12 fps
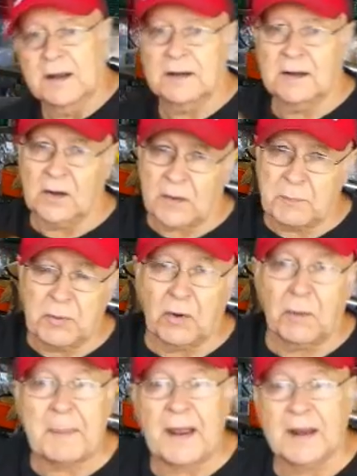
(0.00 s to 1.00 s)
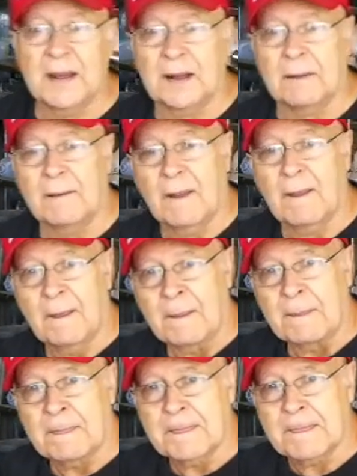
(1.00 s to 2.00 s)
you've got to pull it back in.
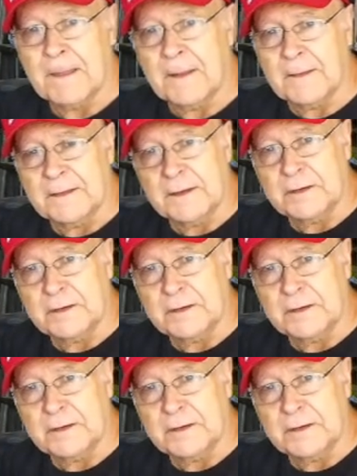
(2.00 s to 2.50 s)
The